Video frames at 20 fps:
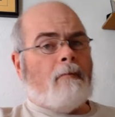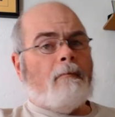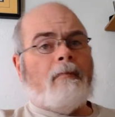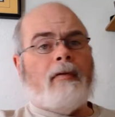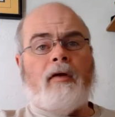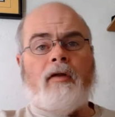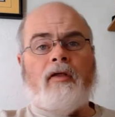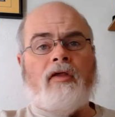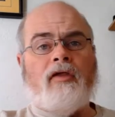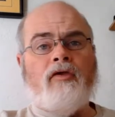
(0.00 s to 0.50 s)

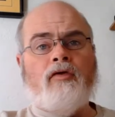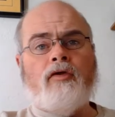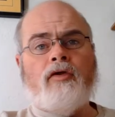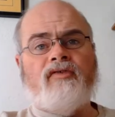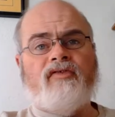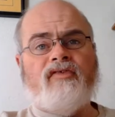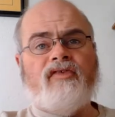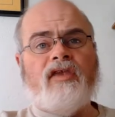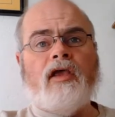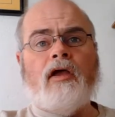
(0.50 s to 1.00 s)
But you can
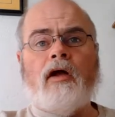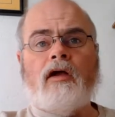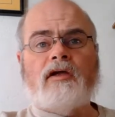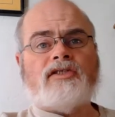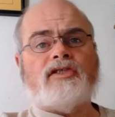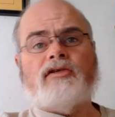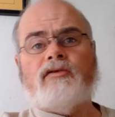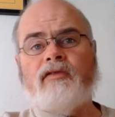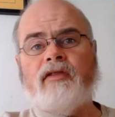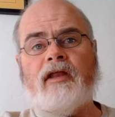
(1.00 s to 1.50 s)
see
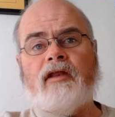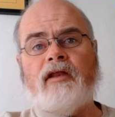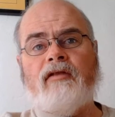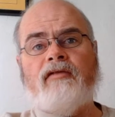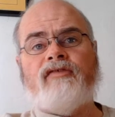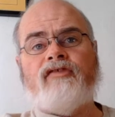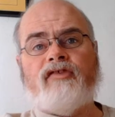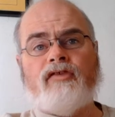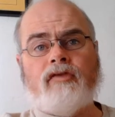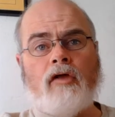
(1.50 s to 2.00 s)
also that
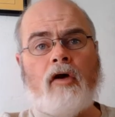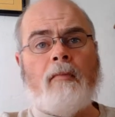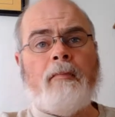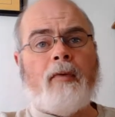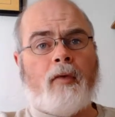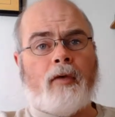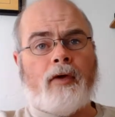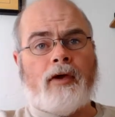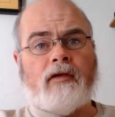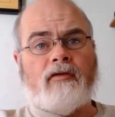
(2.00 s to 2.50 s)
slope
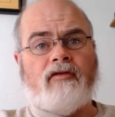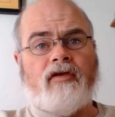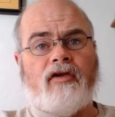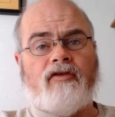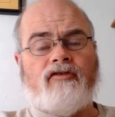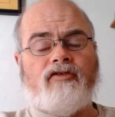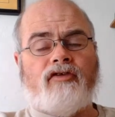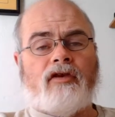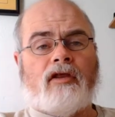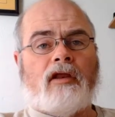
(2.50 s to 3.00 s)

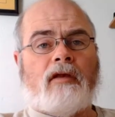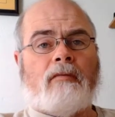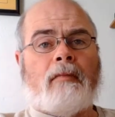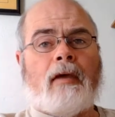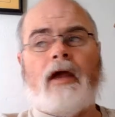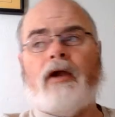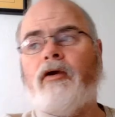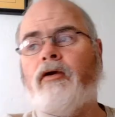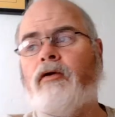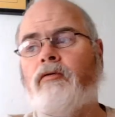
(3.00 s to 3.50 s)
orientation can
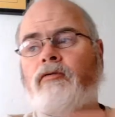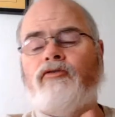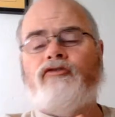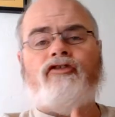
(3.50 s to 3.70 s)
matter.